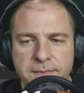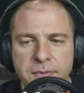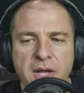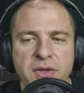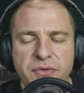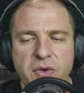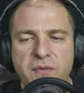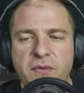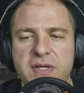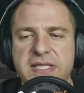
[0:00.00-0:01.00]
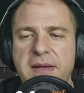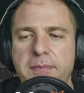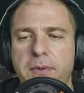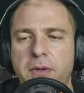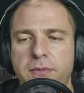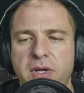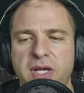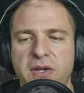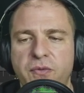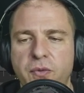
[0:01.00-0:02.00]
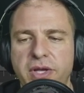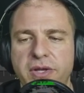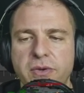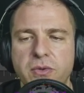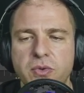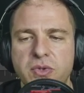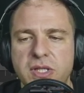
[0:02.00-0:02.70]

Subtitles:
So for example, if we use